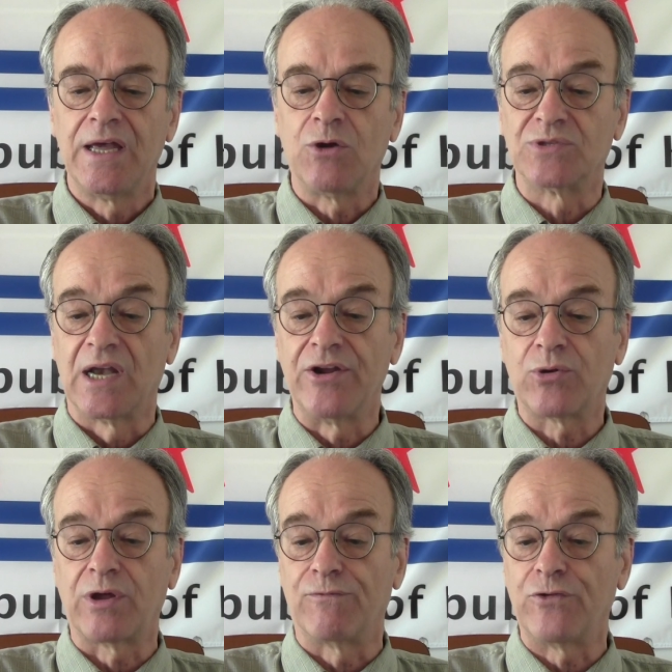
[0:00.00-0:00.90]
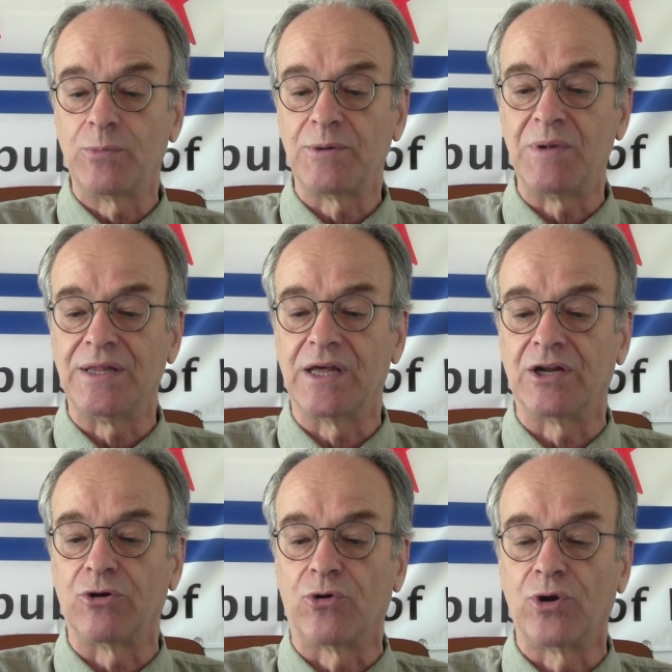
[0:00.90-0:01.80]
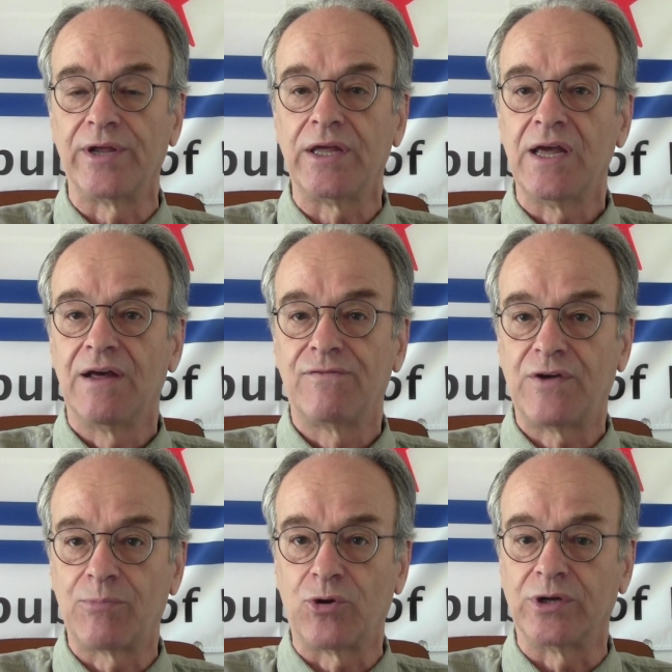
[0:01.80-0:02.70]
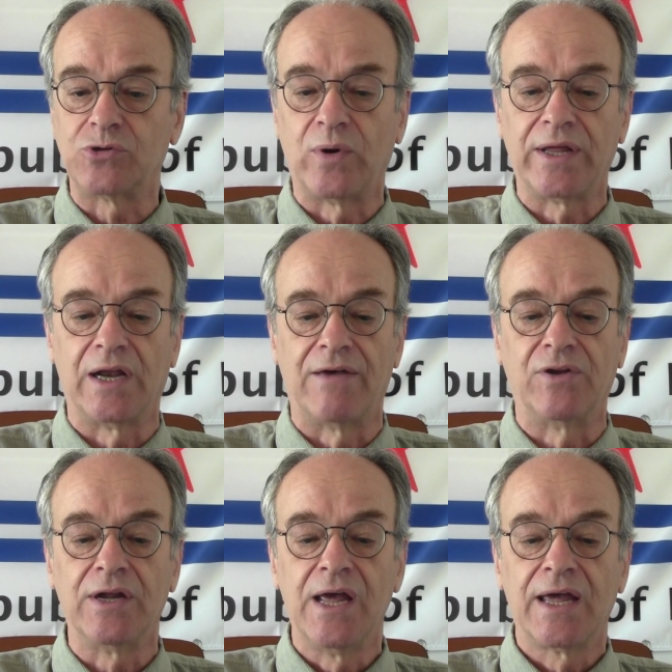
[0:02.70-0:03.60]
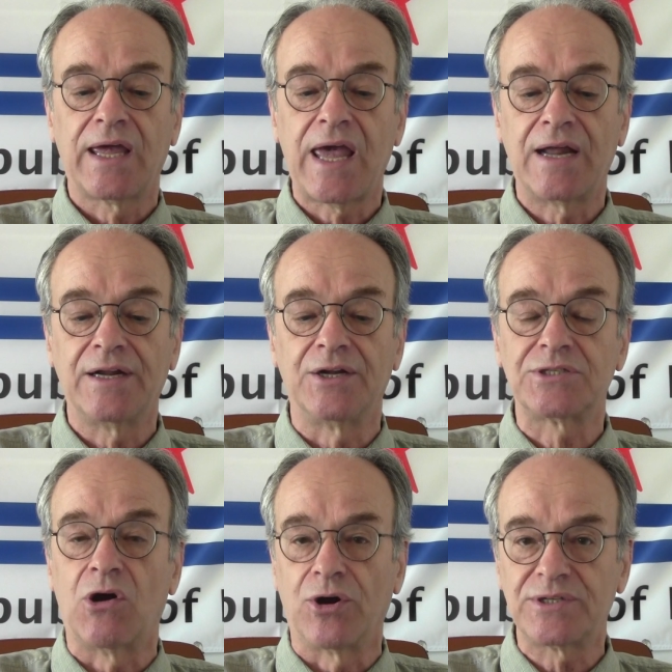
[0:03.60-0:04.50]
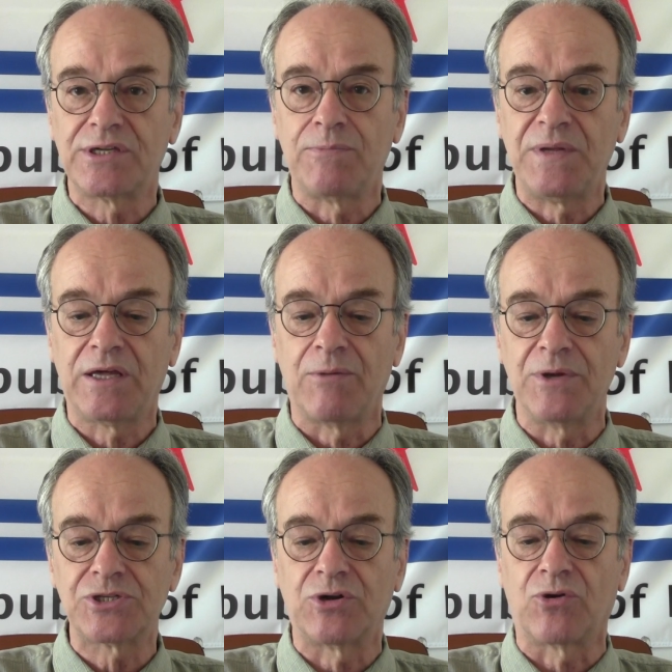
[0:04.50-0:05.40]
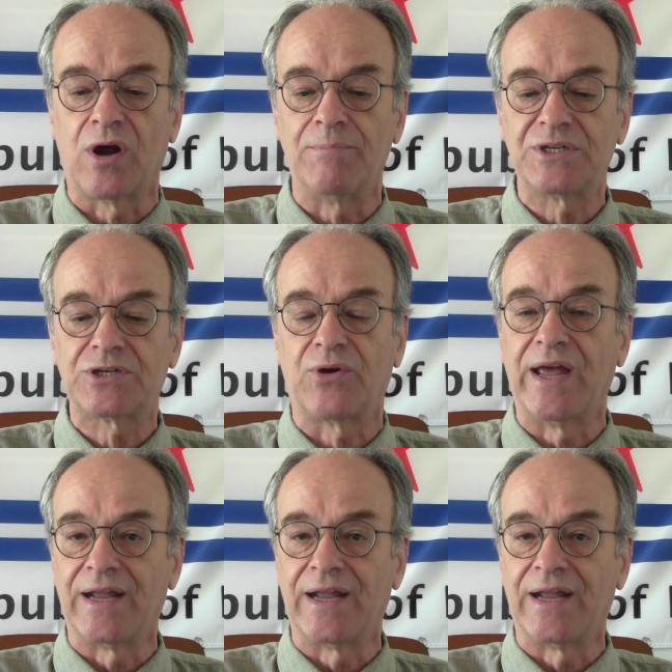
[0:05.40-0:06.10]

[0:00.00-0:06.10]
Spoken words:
It was later confirmed to me that in early February 2011, Canada's RCMP Commissioner, a Mr.